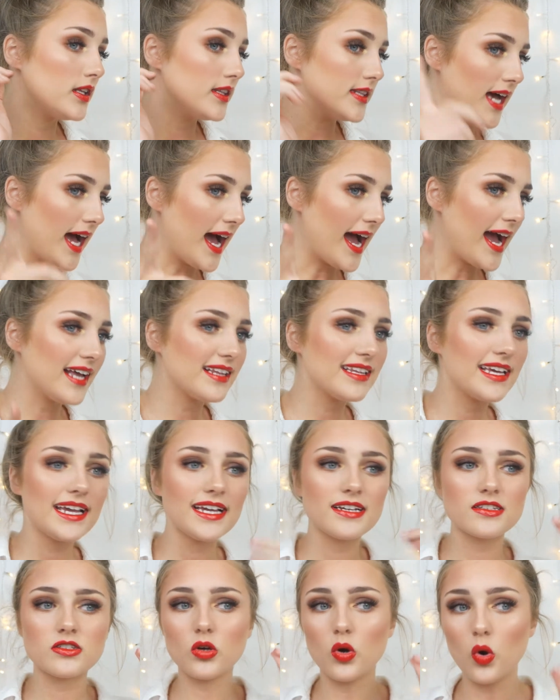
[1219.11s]
The
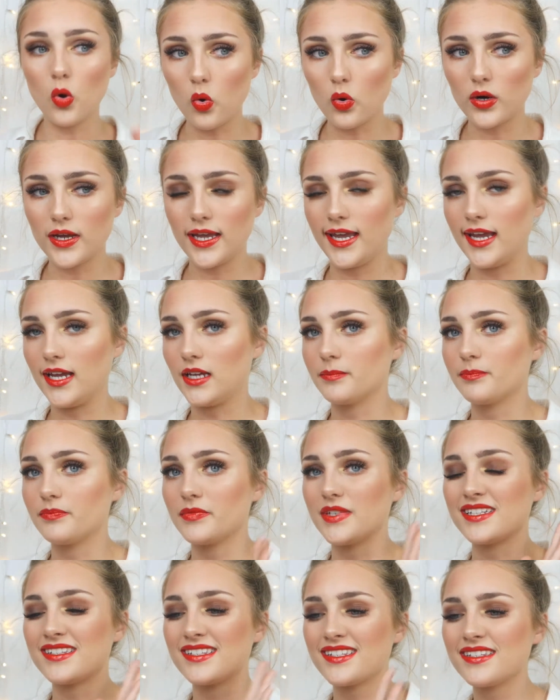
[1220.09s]
highlighter is okay.
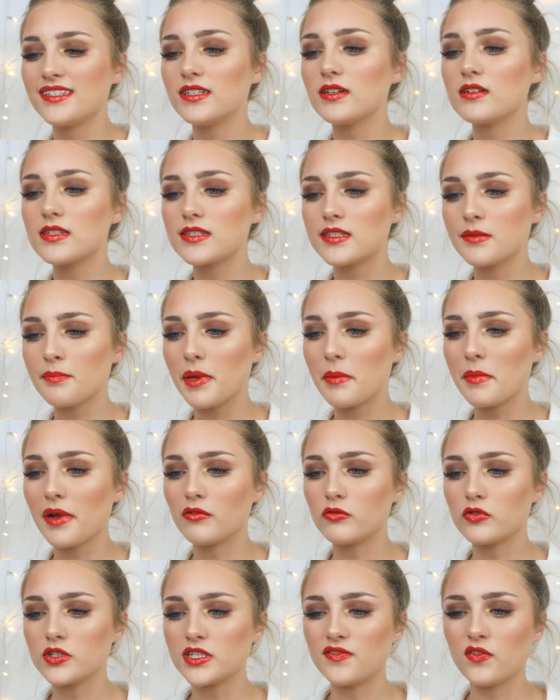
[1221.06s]
It still doesn't beat
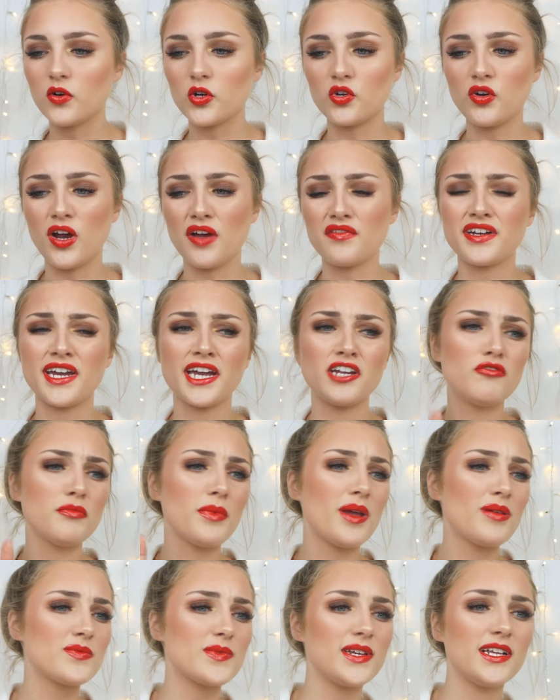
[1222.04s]
my rosy photograph. It kind of
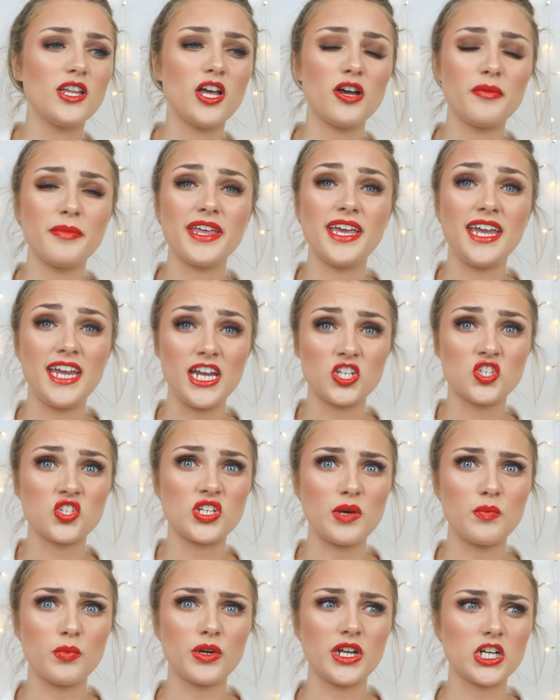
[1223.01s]
reminds me a lot of the
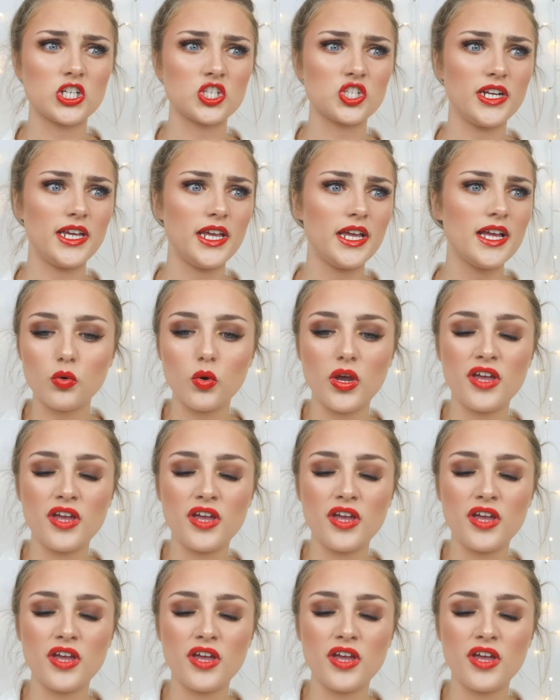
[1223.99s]
H&M one actually.